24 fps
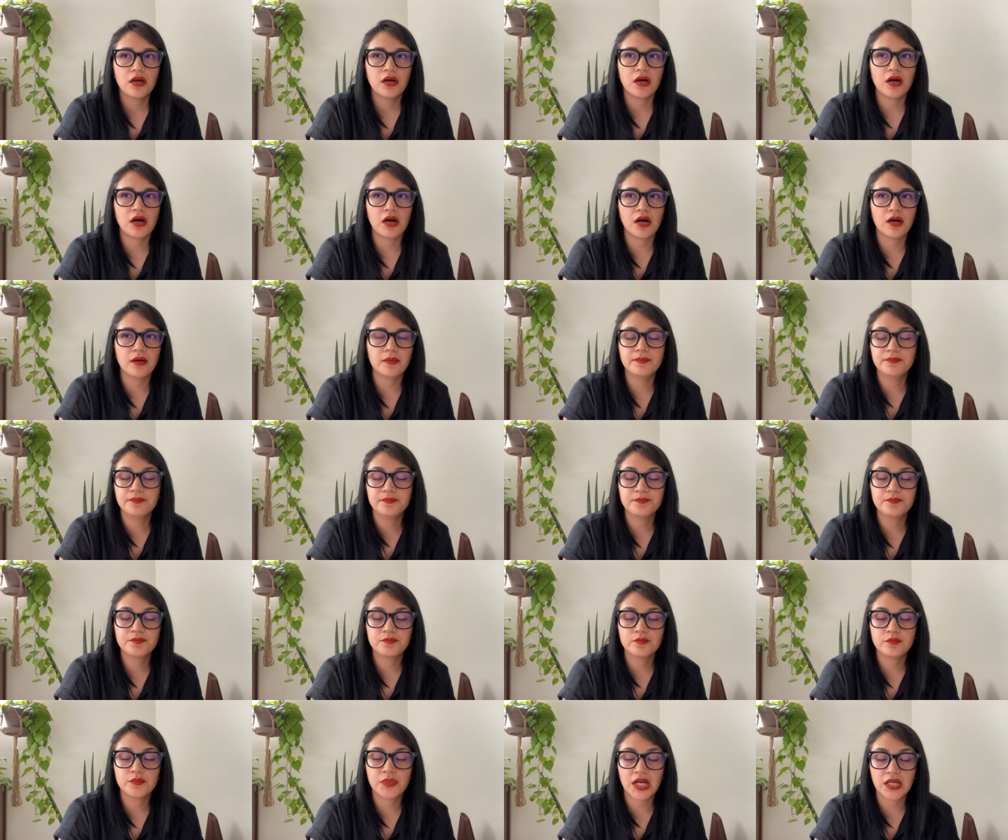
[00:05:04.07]

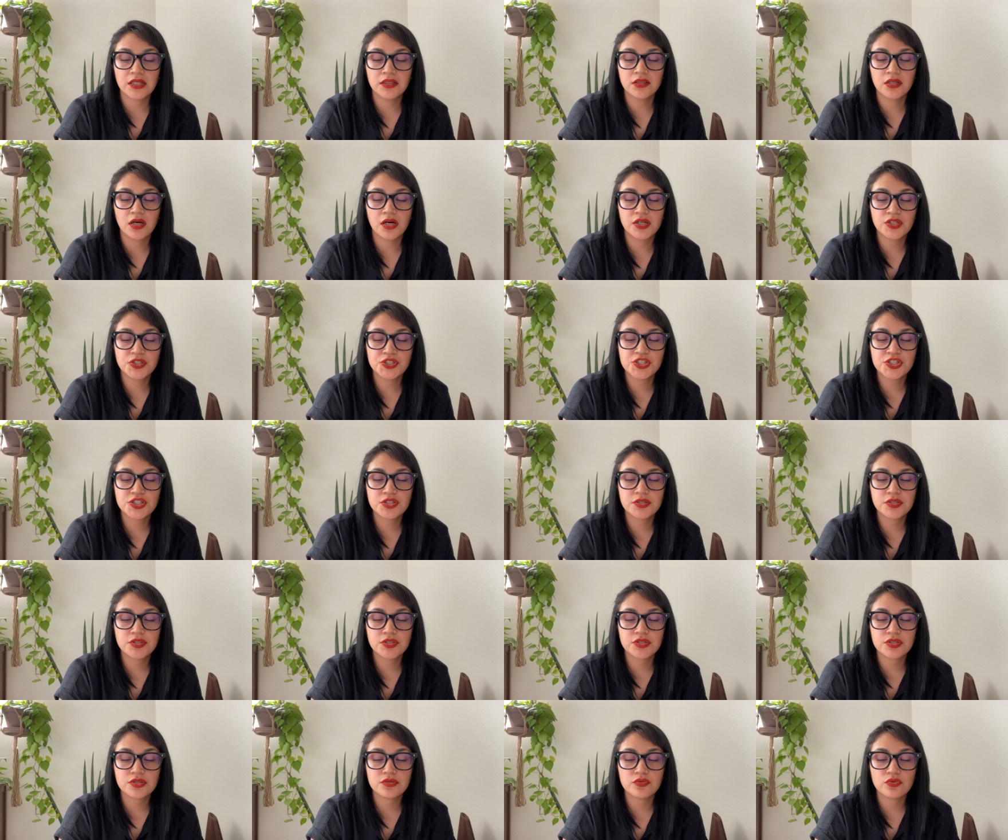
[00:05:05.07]
by
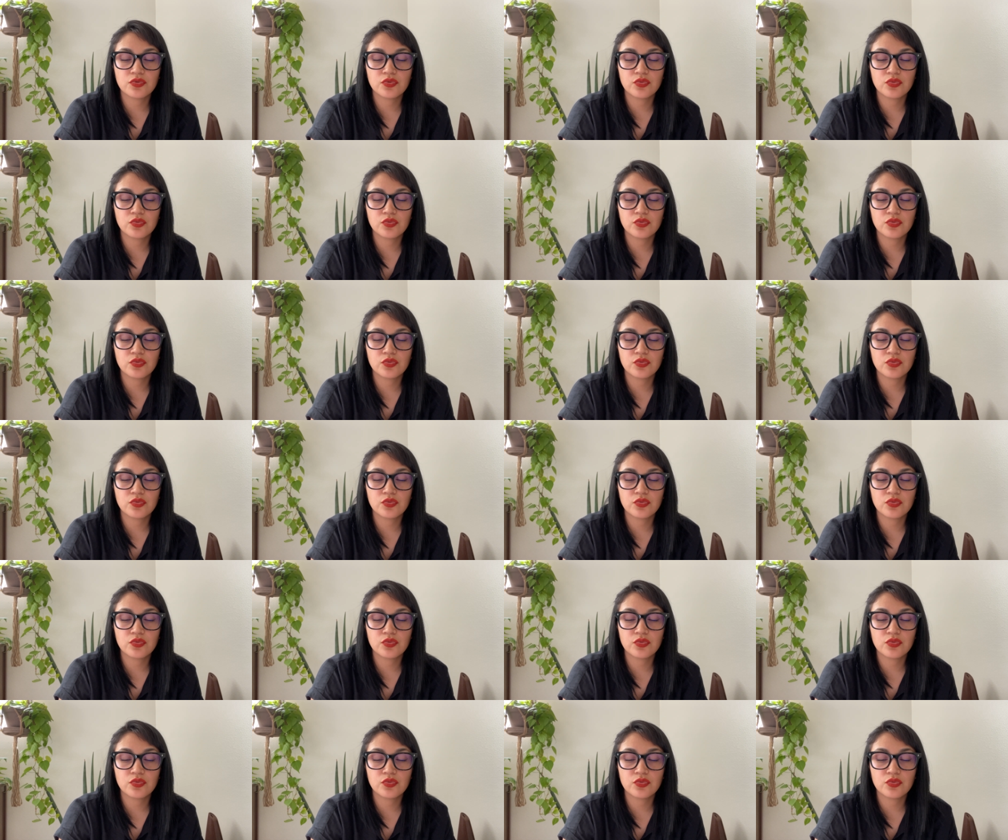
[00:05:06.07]
Lush.